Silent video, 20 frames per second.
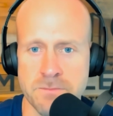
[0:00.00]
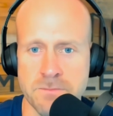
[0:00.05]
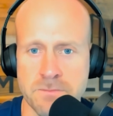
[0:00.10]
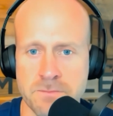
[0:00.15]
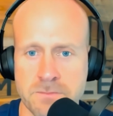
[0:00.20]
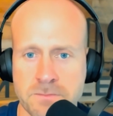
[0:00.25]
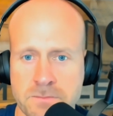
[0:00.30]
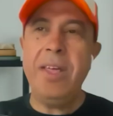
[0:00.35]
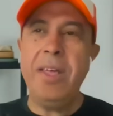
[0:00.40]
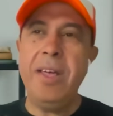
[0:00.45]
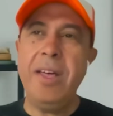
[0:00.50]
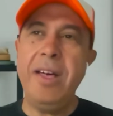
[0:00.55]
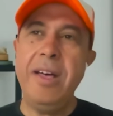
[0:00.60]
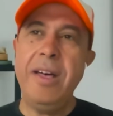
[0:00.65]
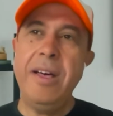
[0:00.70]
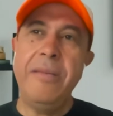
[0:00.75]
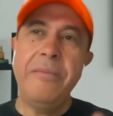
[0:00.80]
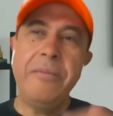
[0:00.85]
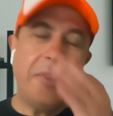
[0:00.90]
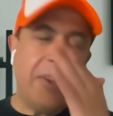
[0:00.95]
what
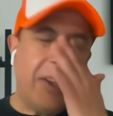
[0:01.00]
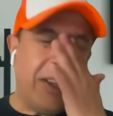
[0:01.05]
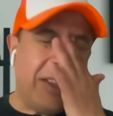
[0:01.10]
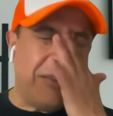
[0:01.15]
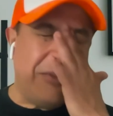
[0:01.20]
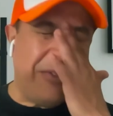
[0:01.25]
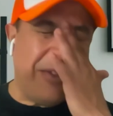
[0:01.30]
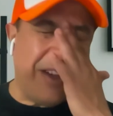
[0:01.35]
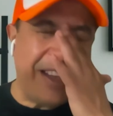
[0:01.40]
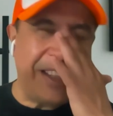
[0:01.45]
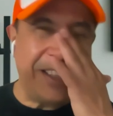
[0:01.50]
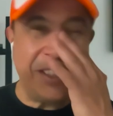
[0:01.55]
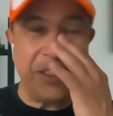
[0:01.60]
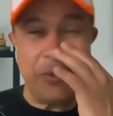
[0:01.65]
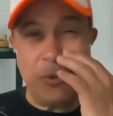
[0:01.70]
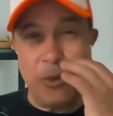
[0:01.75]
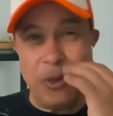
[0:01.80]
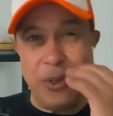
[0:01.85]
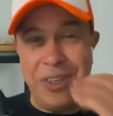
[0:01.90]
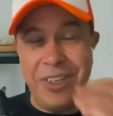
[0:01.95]

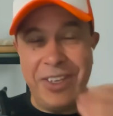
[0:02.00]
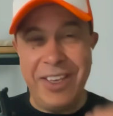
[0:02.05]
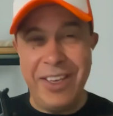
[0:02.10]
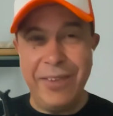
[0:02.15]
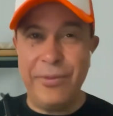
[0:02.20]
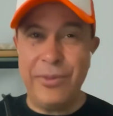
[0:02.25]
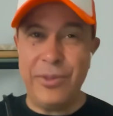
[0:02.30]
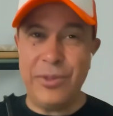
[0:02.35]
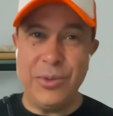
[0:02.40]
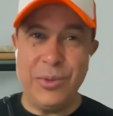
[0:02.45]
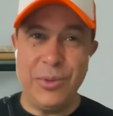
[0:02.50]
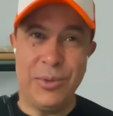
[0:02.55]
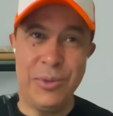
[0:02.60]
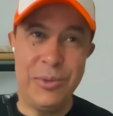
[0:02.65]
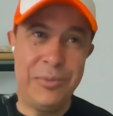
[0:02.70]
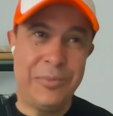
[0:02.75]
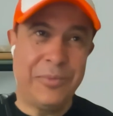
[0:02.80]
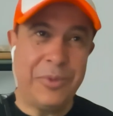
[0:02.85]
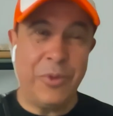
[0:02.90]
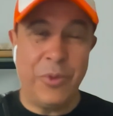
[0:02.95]
advice would you give
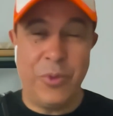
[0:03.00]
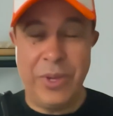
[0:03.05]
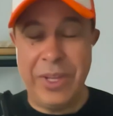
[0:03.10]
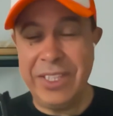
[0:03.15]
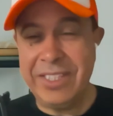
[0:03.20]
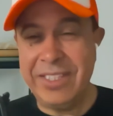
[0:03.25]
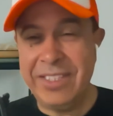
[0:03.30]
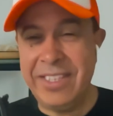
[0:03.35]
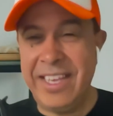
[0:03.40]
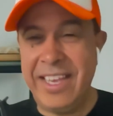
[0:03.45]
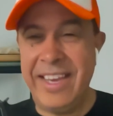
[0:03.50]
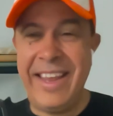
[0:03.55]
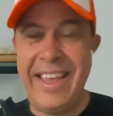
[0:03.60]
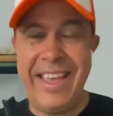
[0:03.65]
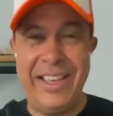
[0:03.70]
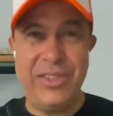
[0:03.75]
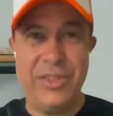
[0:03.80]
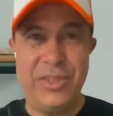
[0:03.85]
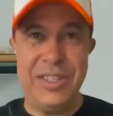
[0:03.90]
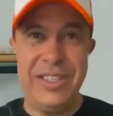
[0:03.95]
to real estate
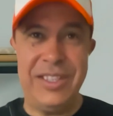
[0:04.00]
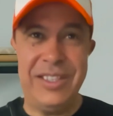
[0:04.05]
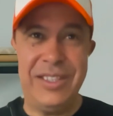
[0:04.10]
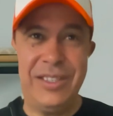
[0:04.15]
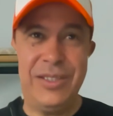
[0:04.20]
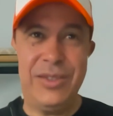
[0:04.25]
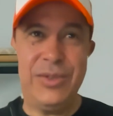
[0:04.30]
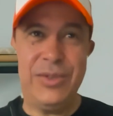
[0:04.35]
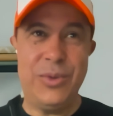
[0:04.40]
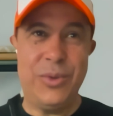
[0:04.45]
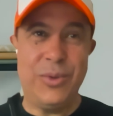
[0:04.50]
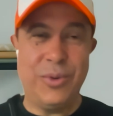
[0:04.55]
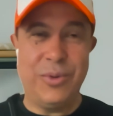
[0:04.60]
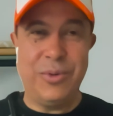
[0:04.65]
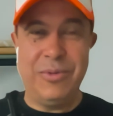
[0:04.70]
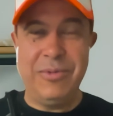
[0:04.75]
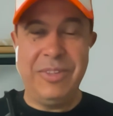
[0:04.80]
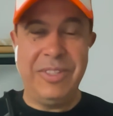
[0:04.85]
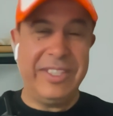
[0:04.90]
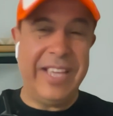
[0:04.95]
agents
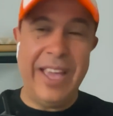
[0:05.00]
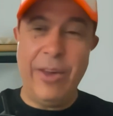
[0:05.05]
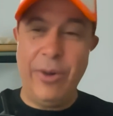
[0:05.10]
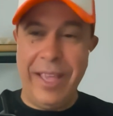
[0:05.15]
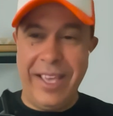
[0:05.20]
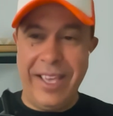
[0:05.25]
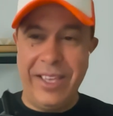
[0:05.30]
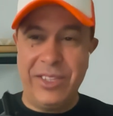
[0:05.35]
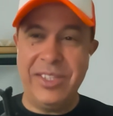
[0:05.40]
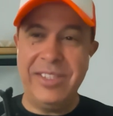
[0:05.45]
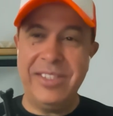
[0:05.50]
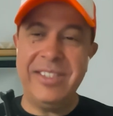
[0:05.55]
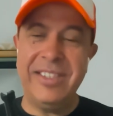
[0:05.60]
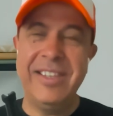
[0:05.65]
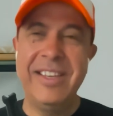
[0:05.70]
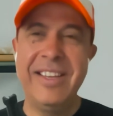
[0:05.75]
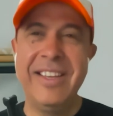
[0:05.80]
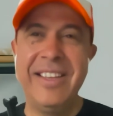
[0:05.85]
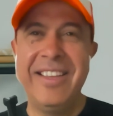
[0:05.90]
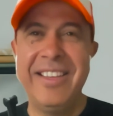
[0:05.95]
or title agents
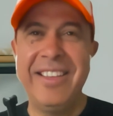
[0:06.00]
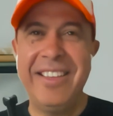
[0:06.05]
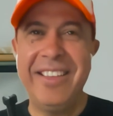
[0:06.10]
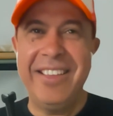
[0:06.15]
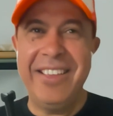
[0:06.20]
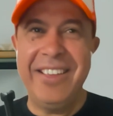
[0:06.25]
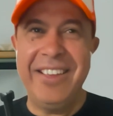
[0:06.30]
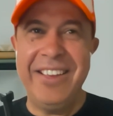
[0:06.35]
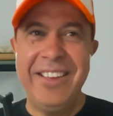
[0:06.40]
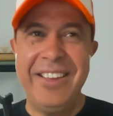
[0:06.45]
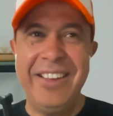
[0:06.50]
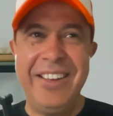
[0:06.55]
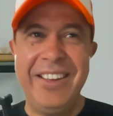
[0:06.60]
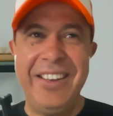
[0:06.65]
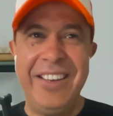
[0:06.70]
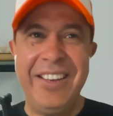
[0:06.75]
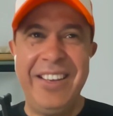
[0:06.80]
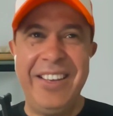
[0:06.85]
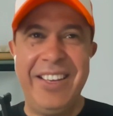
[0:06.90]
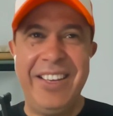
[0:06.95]

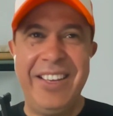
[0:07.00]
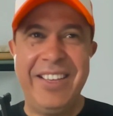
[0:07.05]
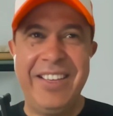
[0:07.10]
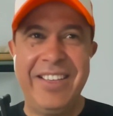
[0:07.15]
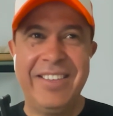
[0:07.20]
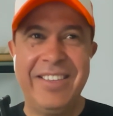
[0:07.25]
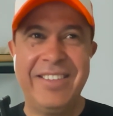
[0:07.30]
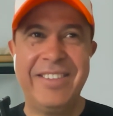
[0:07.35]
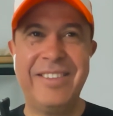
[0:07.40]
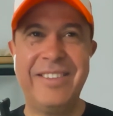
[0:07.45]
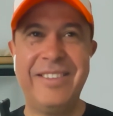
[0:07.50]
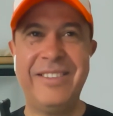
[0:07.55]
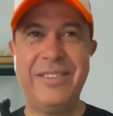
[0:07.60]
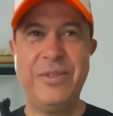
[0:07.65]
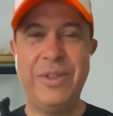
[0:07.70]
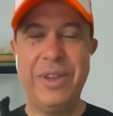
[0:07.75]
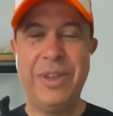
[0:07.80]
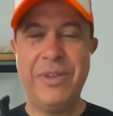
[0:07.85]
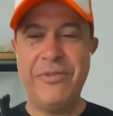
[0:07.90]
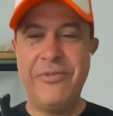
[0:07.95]
to
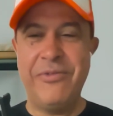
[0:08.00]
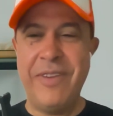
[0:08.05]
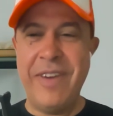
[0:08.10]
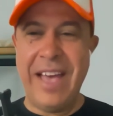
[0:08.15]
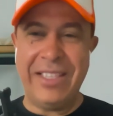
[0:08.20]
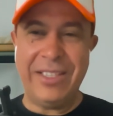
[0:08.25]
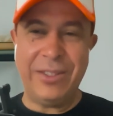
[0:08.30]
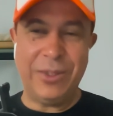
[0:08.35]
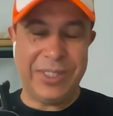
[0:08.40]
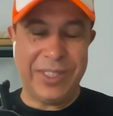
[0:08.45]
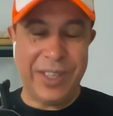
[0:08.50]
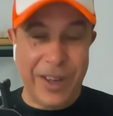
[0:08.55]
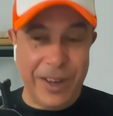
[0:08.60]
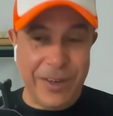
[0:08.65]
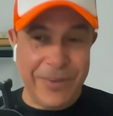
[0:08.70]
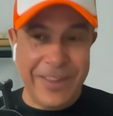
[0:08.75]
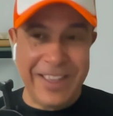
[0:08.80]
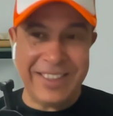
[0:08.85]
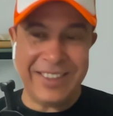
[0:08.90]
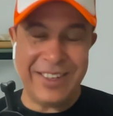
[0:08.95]
start
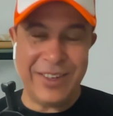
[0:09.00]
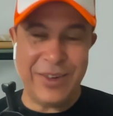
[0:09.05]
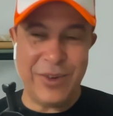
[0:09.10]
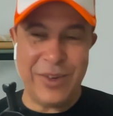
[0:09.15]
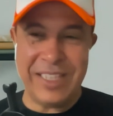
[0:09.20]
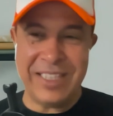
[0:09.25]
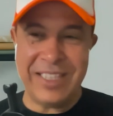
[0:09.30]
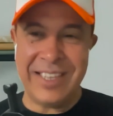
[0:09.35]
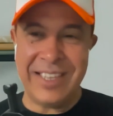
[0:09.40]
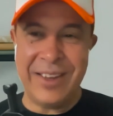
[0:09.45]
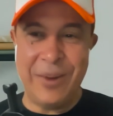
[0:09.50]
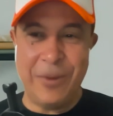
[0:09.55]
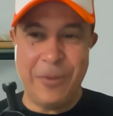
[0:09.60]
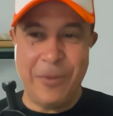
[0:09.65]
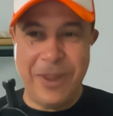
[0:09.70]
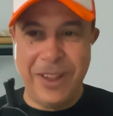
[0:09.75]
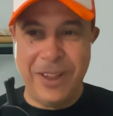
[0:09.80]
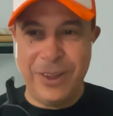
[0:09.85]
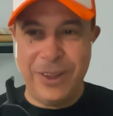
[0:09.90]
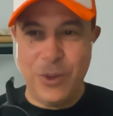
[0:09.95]
investing in real estate and
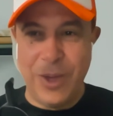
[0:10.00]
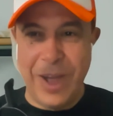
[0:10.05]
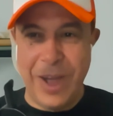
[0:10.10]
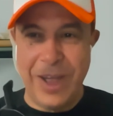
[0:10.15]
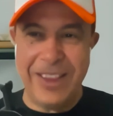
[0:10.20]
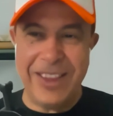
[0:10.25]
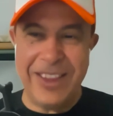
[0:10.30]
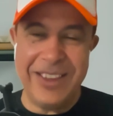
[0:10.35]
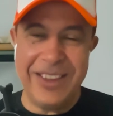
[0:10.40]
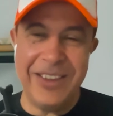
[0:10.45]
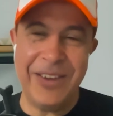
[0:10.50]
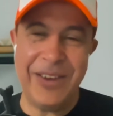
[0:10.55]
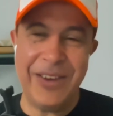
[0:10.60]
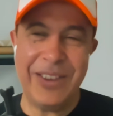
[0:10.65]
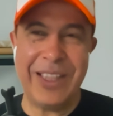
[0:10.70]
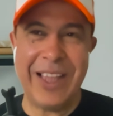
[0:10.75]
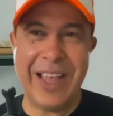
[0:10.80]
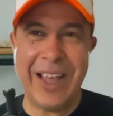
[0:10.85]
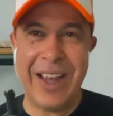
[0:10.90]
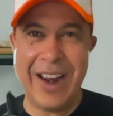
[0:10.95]
build wealth?
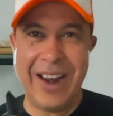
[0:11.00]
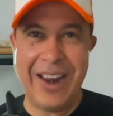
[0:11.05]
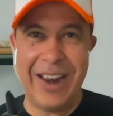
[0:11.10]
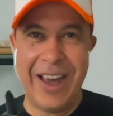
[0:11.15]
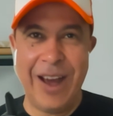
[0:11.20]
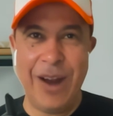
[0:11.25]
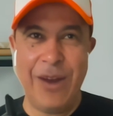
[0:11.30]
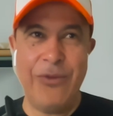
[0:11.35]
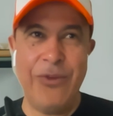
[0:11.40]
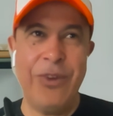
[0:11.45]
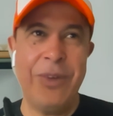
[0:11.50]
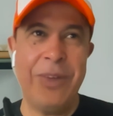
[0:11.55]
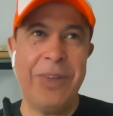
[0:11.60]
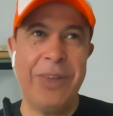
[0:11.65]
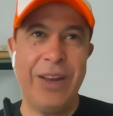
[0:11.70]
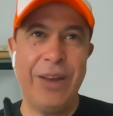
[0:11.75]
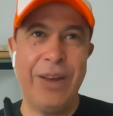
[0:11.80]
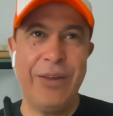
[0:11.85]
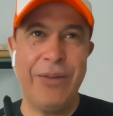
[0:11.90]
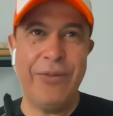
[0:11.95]
Because a lot of them
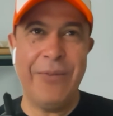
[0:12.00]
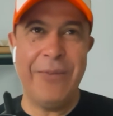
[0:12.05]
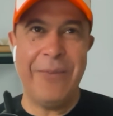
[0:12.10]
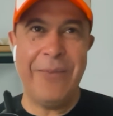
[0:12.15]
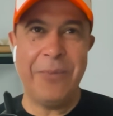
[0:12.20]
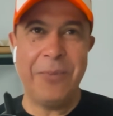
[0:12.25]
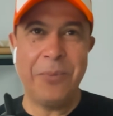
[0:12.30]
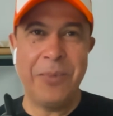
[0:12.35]
kind of